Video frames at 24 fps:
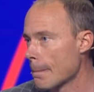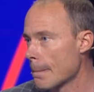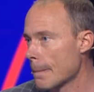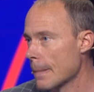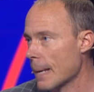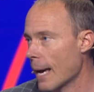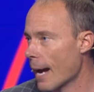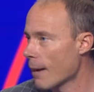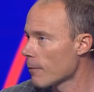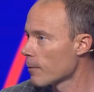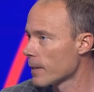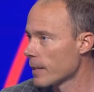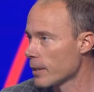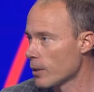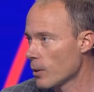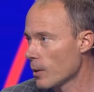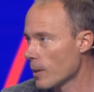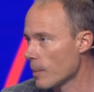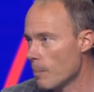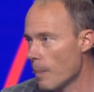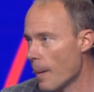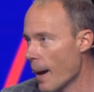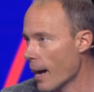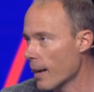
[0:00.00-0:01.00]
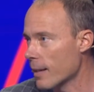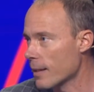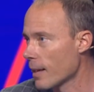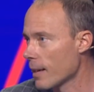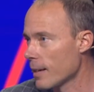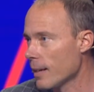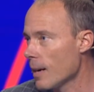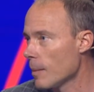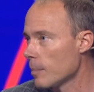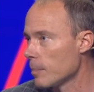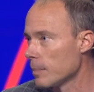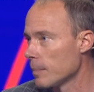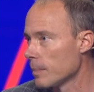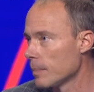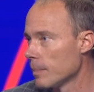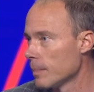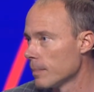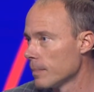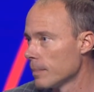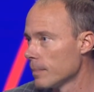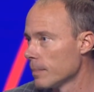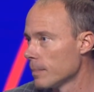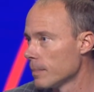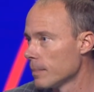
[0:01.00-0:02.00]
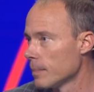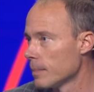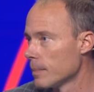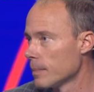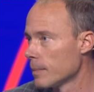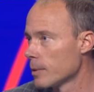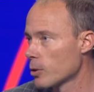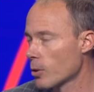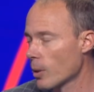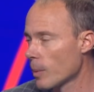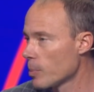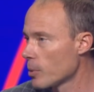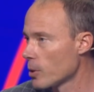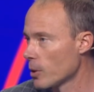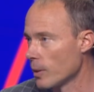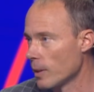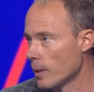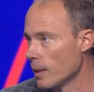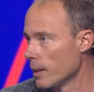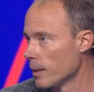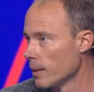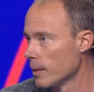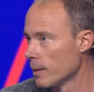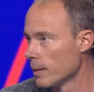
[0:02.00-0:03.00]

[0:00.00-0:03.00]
I don't think you can back that up scripturally.